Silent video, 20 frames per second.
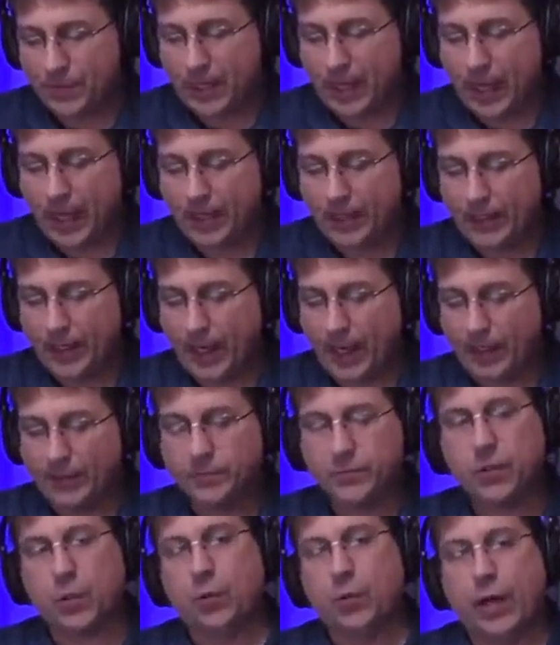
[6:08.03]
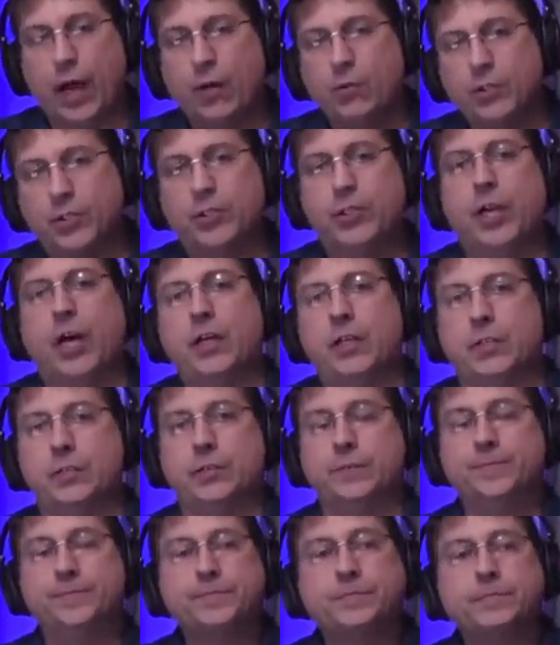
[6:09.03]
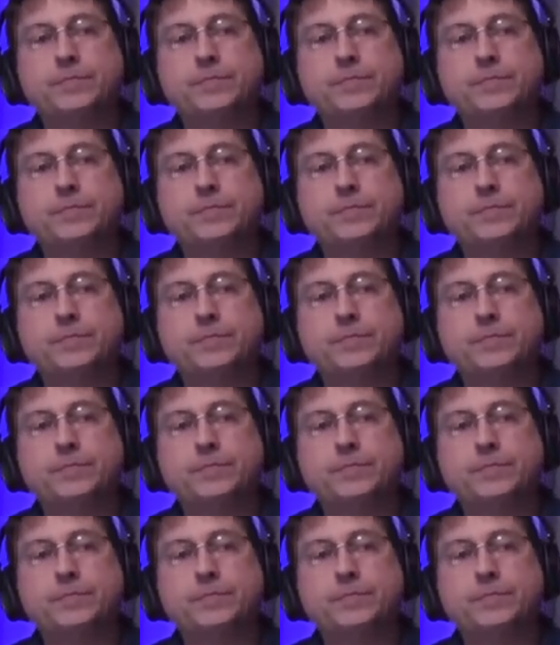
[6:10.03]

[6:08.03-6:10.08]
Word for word: and when I was younger,